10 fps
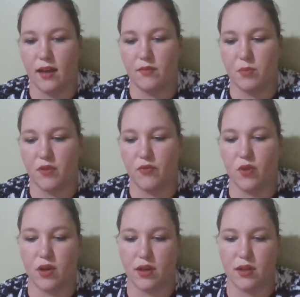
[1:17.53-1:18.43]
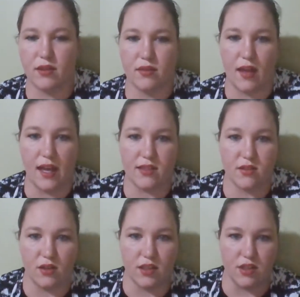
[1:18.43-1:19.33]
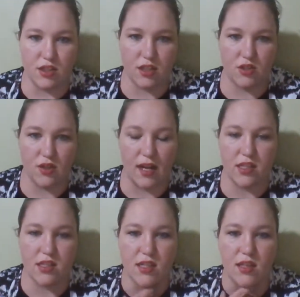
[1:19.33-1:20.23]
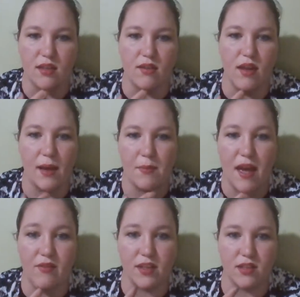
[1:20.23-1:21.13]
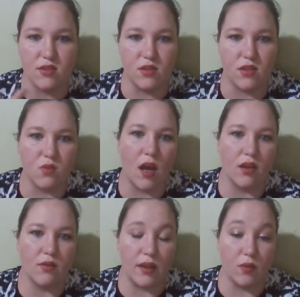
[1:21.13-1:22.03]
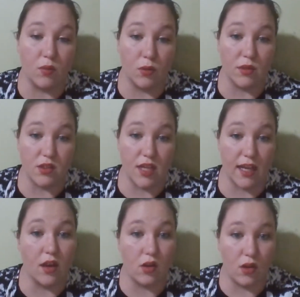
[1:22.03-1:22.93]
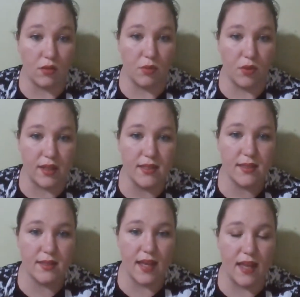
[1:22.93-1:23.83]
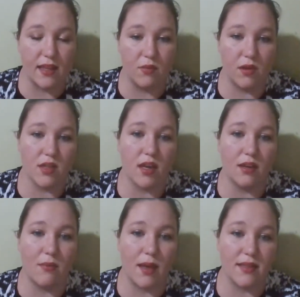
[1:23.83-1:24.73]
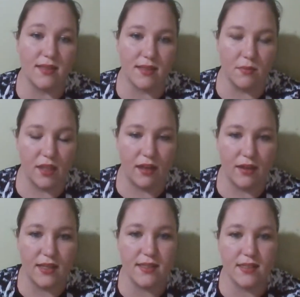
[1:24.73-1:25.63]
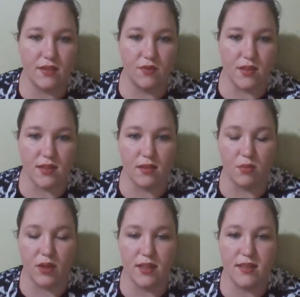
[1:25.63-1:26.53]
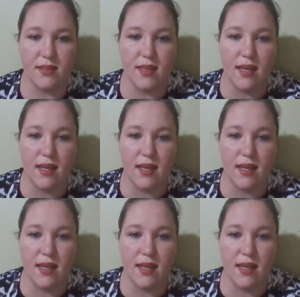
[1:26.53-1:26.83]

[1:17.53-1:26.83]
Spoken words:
before I start the GIST strategy, I'm having the students walk around the room and check out all the prints, and then we were talking about the similarities and difference of the prints,